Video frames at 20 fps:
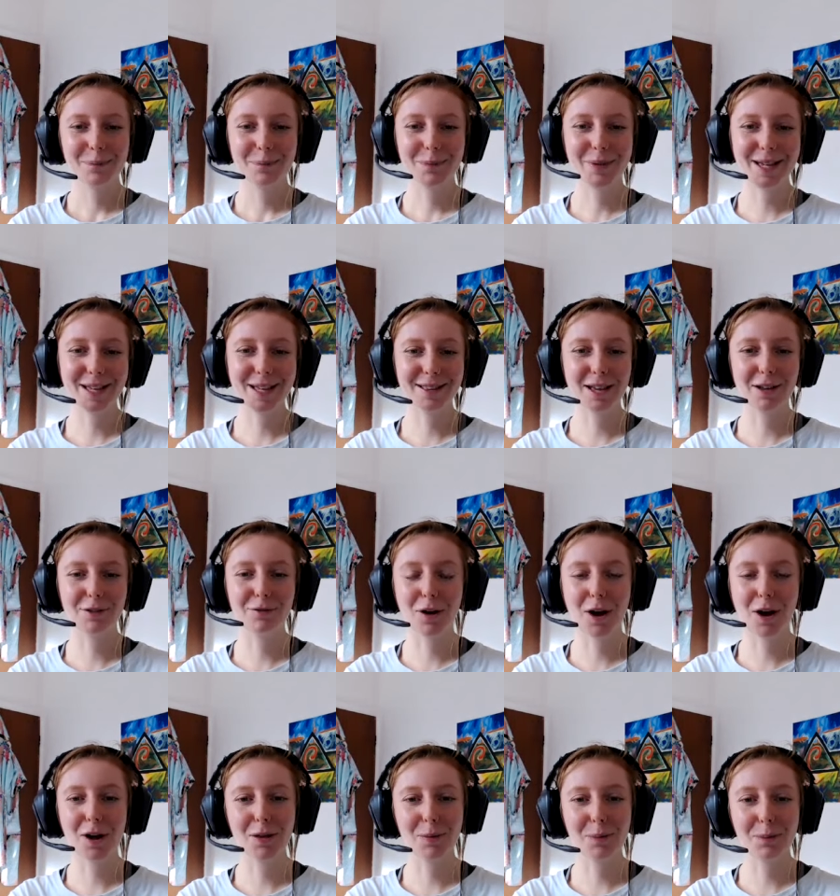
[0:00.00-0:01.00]
Because I'd
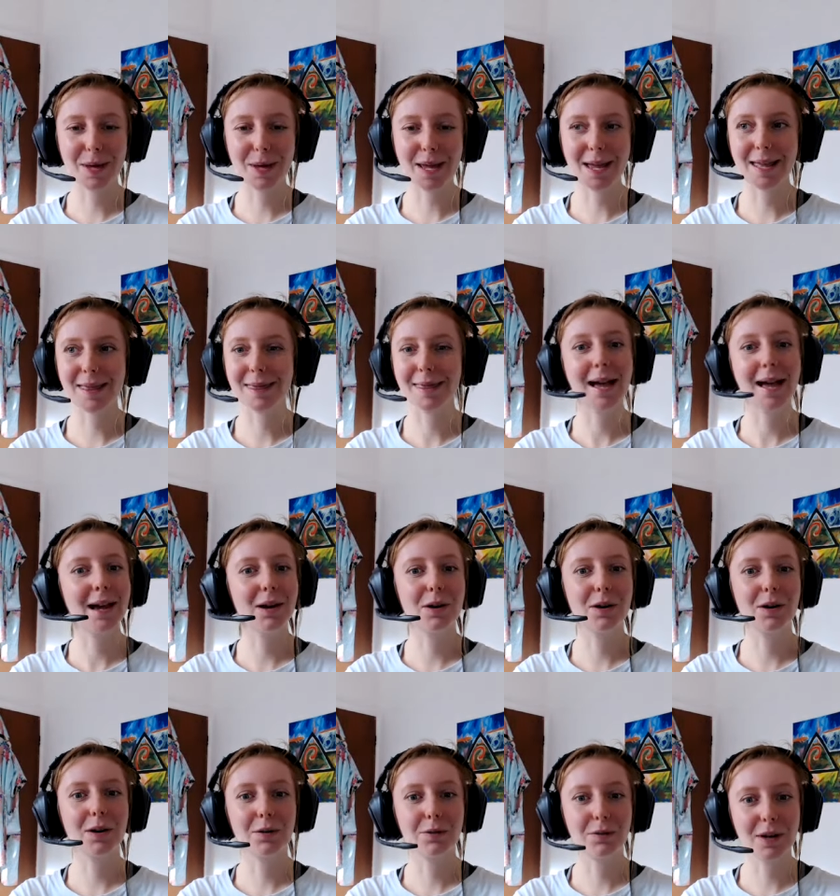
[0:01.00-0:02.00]
rather be in that
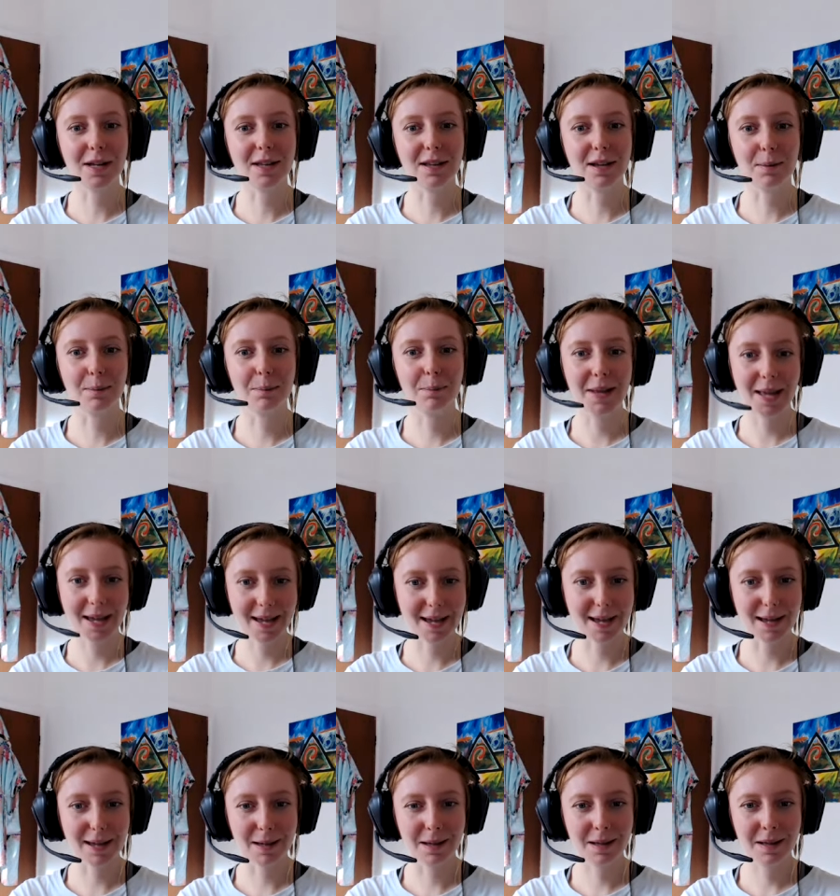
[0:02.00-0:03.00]
arena
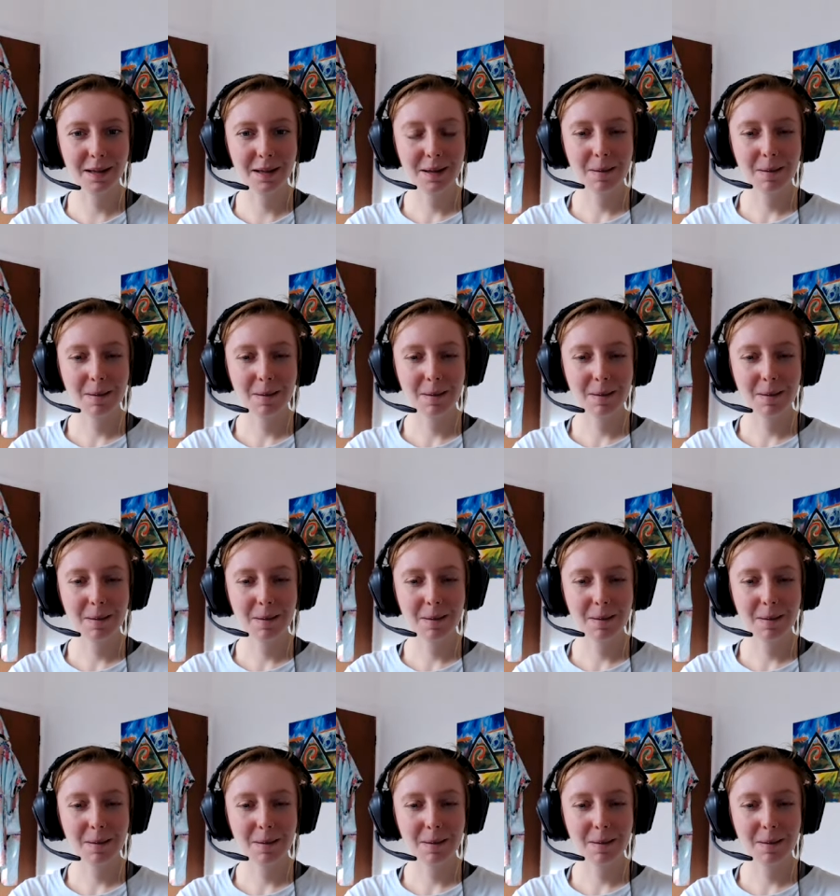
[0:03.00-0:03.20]
playing